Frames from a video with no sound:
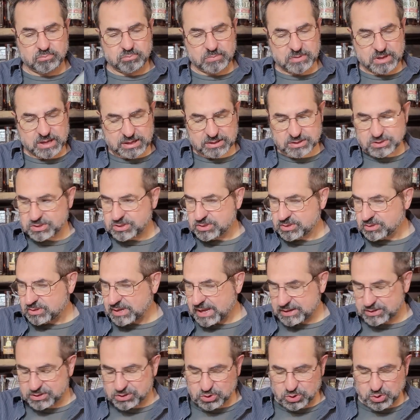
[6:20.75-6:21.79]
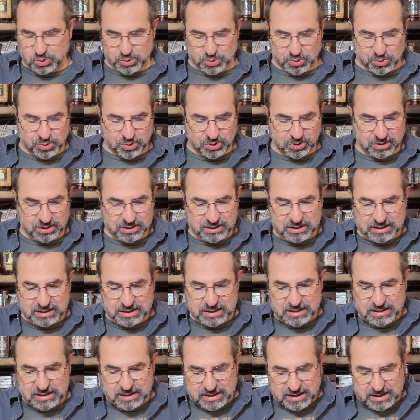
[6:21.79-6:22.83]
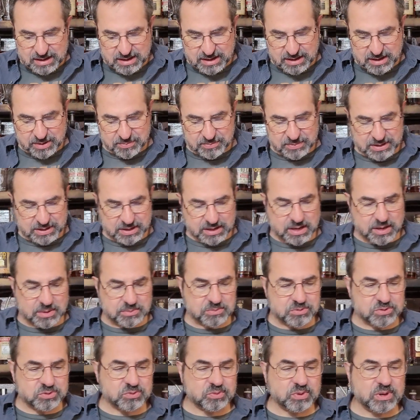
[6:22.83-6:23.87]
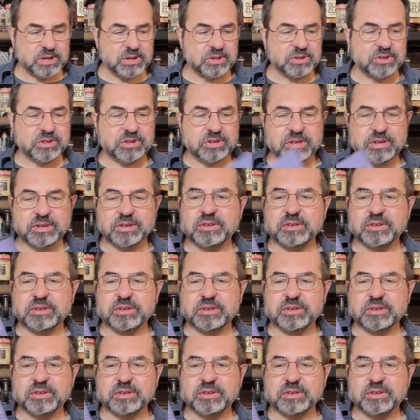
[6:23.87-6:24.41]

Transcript: That's cool. It comes with